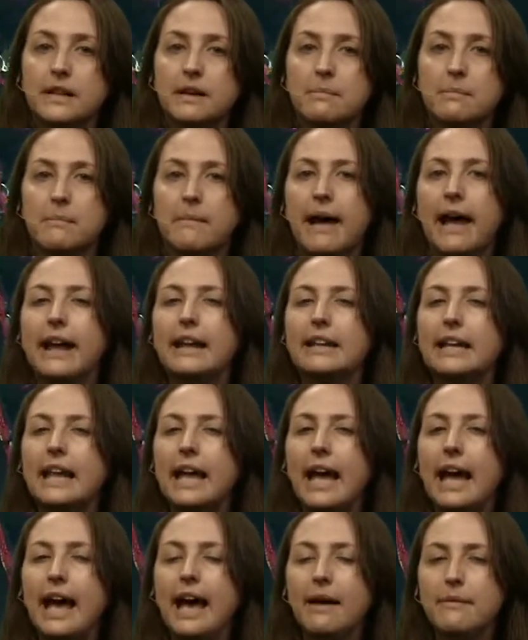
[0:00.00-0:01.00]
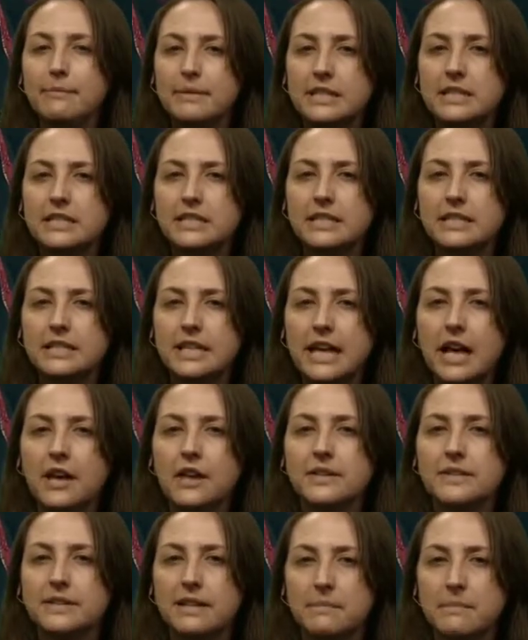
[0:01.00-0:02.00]
might happen to
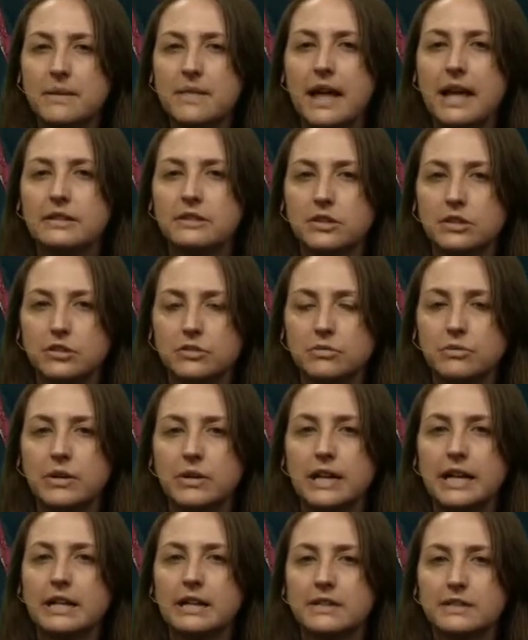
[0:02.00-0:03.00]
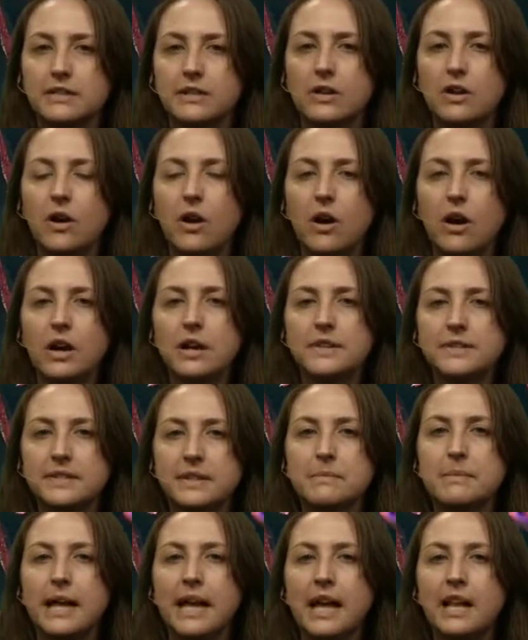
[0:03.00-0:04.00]
tell some of that story because there are
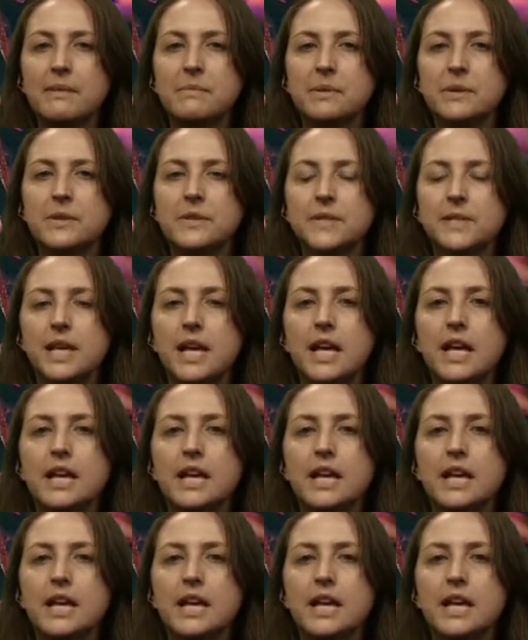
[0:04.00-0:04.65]
some animals